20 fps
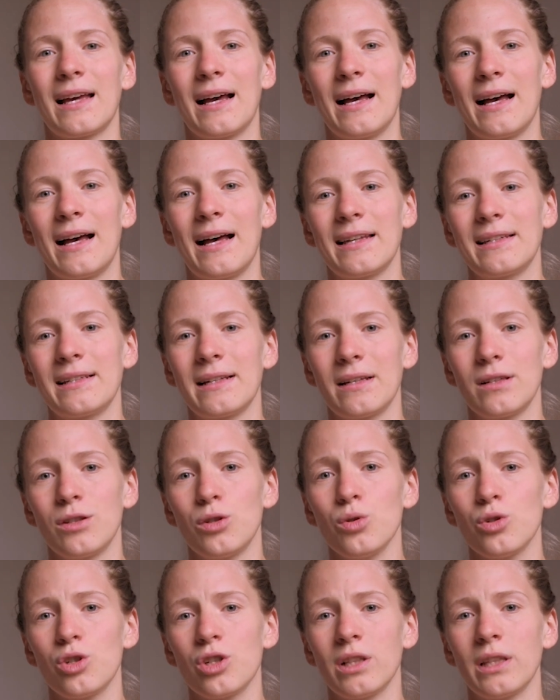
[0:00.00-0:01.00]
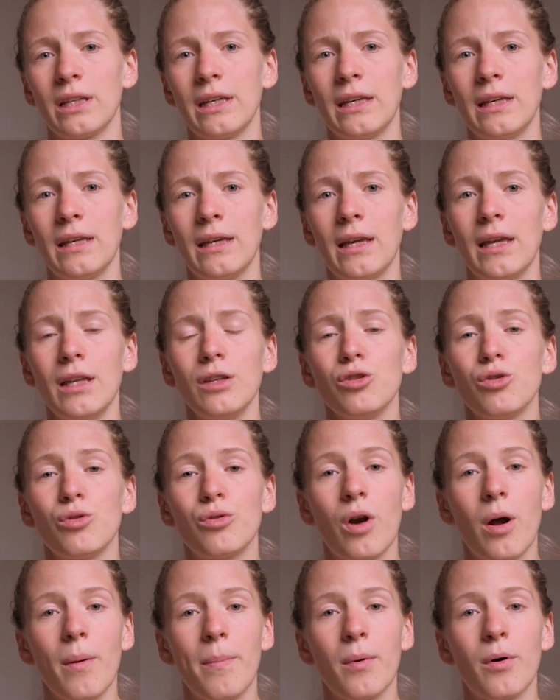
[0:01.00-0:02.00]
that usually in
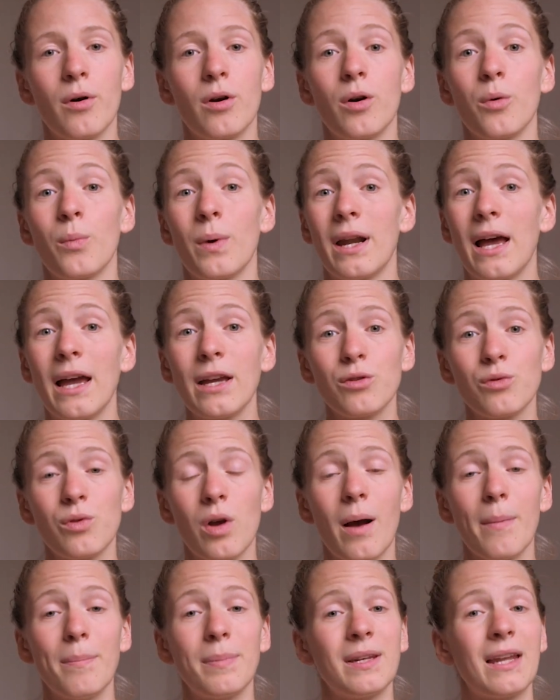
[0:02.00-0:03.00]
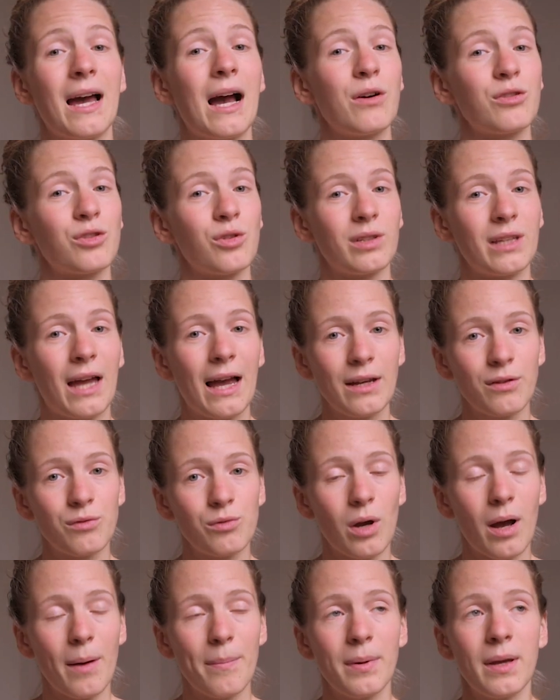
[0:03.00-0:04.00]
Europe or when I grew up in the household I
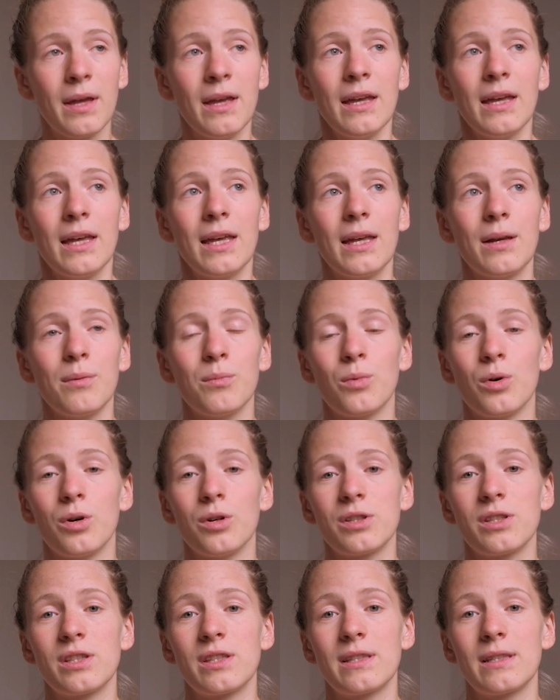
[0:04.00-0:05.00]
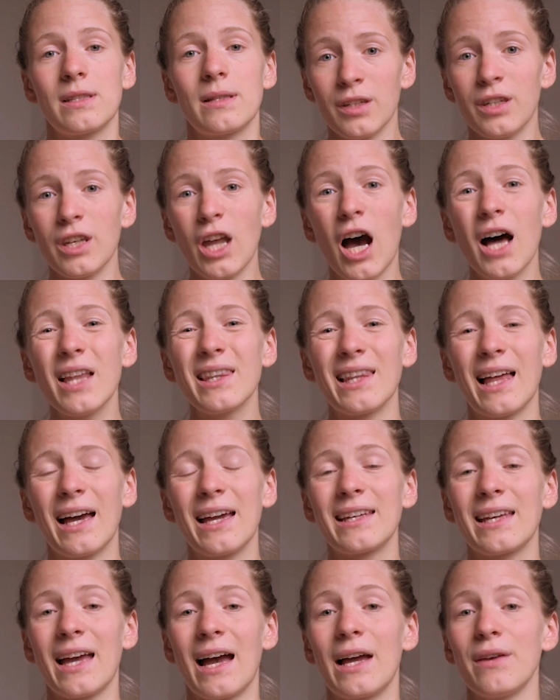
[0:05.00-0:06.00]
grew up, it was not
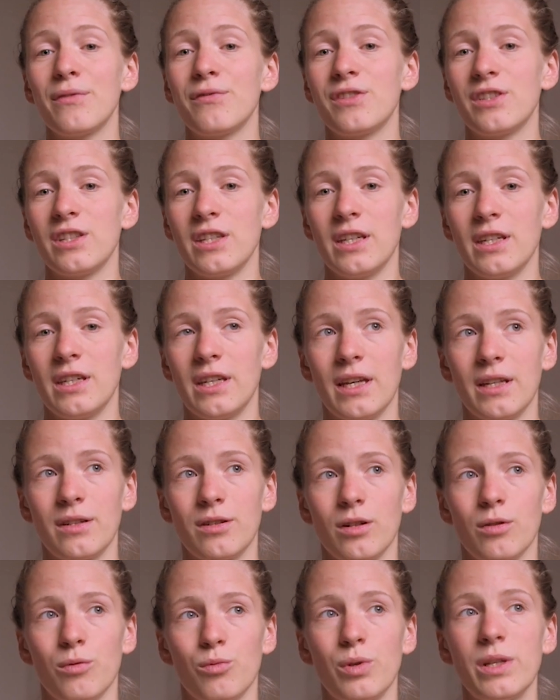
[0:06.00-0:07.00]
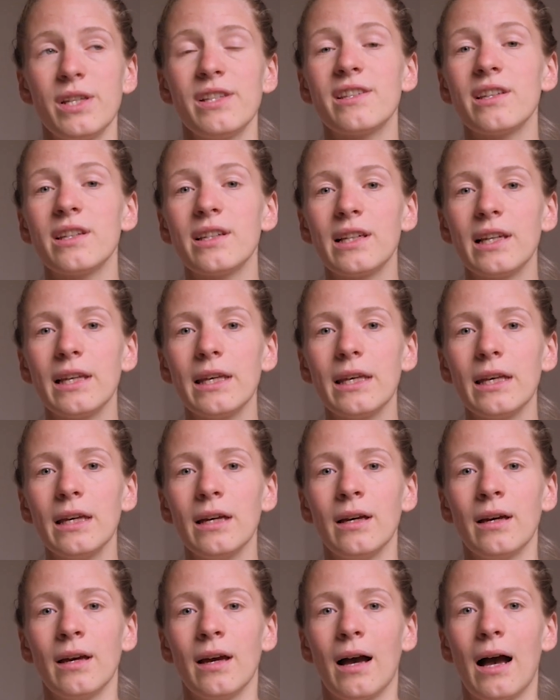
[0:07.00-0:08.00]
like I've seen it recently.
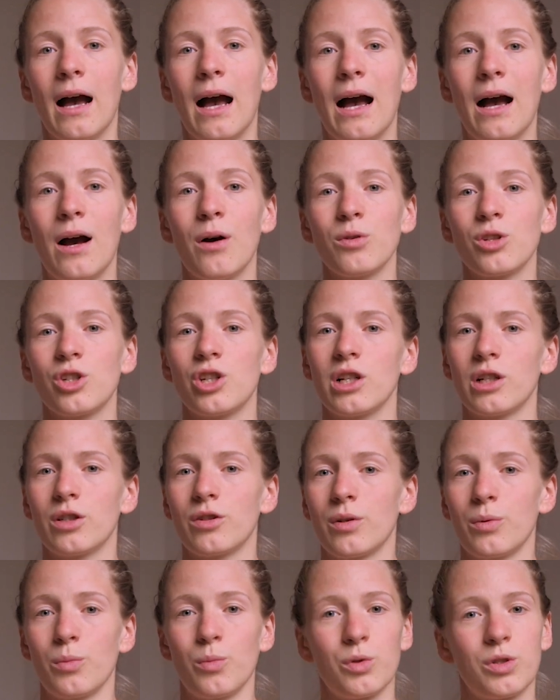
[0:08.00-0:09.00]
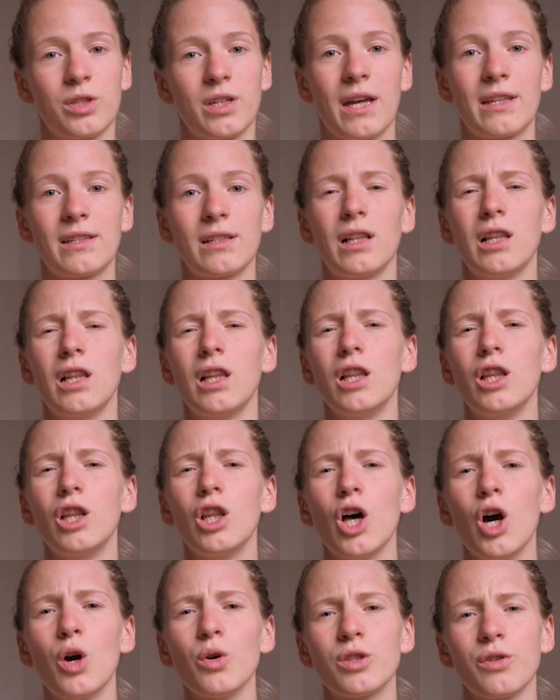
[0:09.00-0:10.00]
How children would get
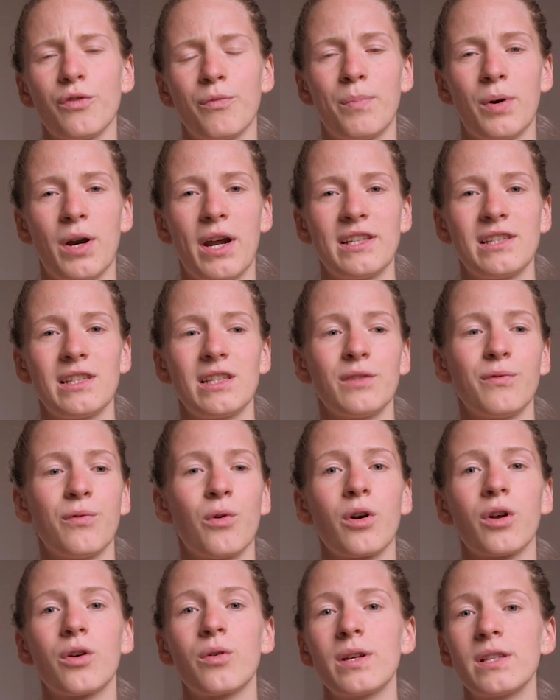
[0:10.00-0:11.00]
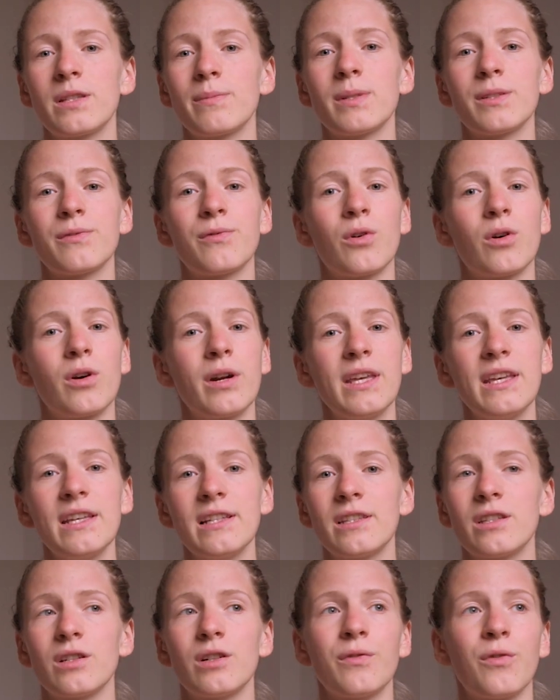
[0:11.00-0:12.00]
loads of presents for Christmas, for
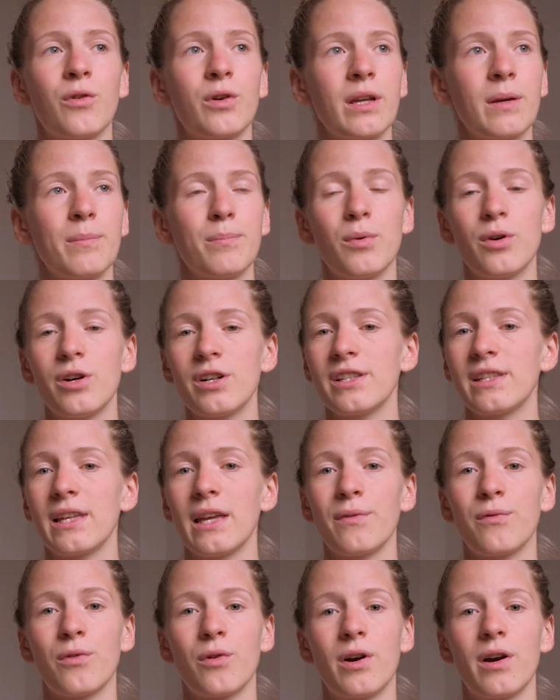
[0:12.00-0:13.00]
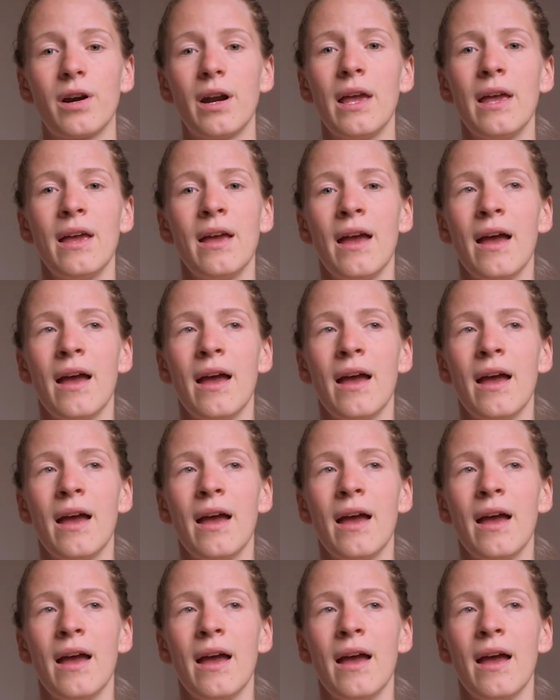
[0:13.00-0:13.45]
Easter, for their birthday, for